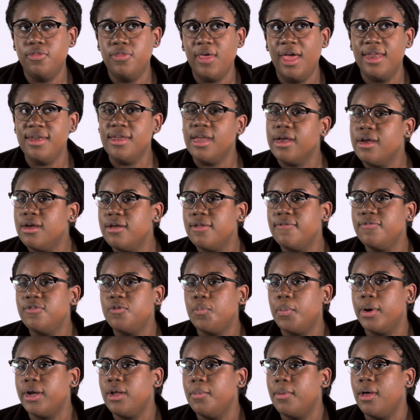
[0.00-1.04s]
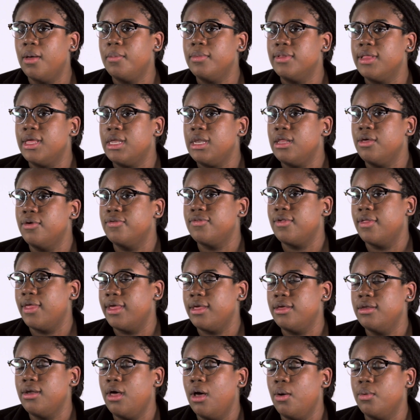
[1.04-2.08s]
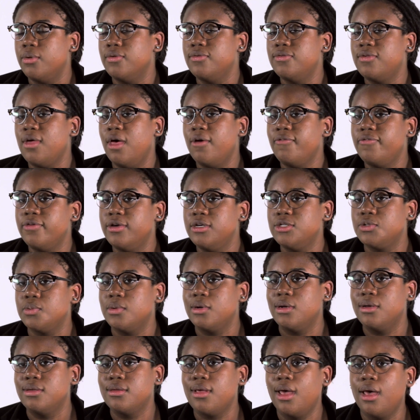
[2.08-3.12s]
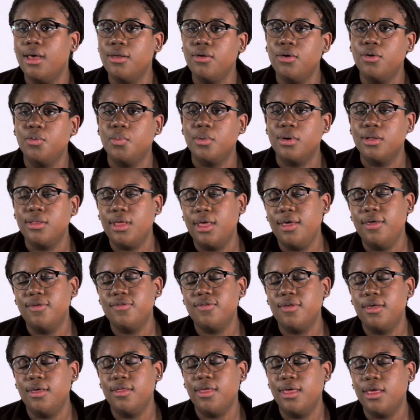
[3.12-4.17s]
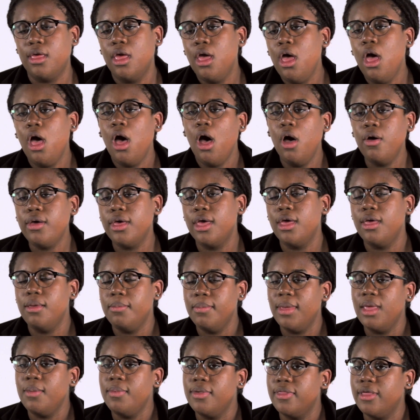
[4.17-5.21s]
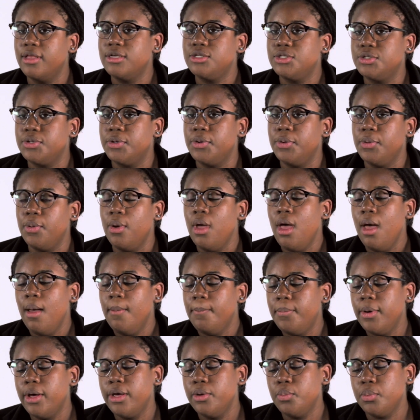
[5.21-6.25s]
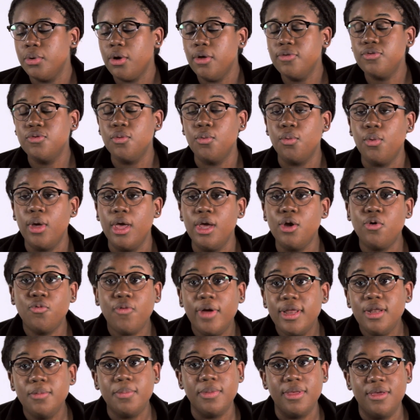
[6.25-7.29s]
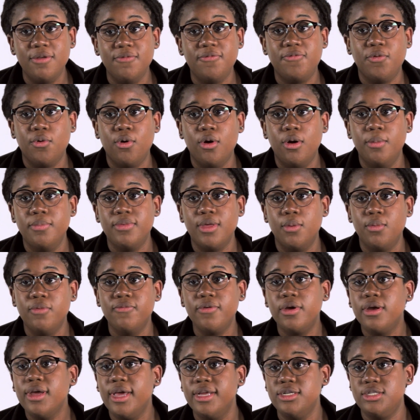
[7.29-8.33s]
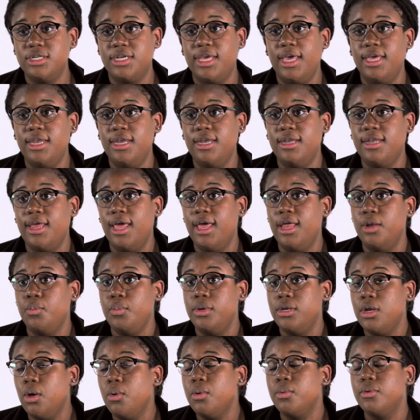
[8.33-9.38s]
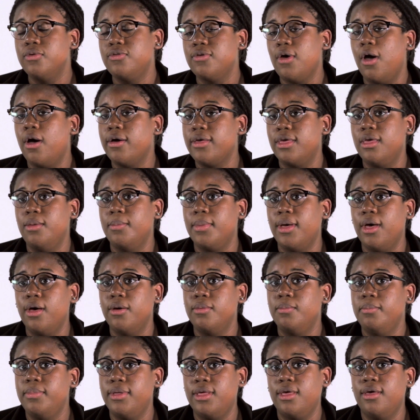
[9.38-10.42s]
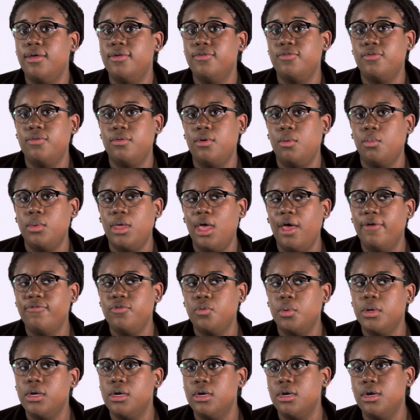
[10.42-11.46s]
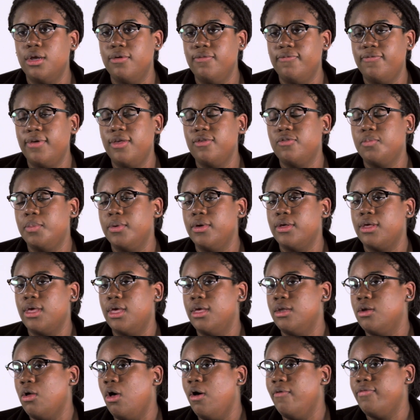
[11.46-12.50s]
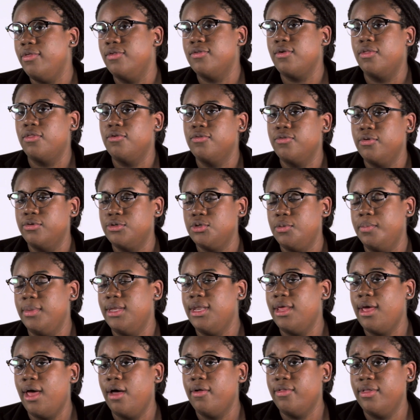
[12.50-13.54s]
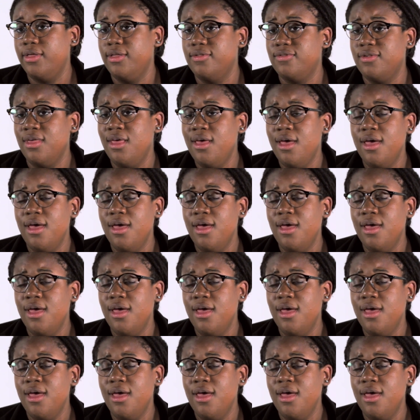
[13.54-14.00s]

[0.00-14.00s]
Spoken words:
that narrative spread about millennials that, like, you know, we're selfish, we're entitled, we're lazy, like, okay, maybe that's true, but we're also incredibly informed and we're very educated and we know what we're talking about because, you know, we have Twitter and Facebook and all these other social media outlets